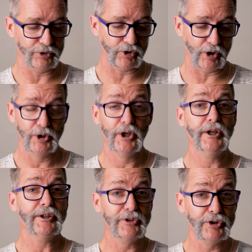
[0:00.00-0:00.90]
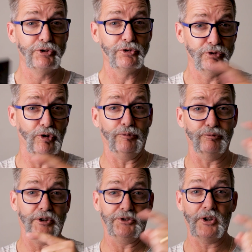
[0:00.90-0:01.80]
So this is
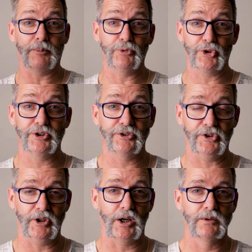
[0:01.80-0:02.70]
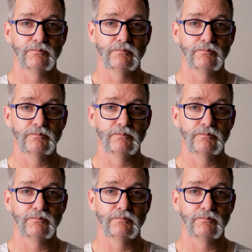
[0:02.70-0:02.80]
definitely something to consider.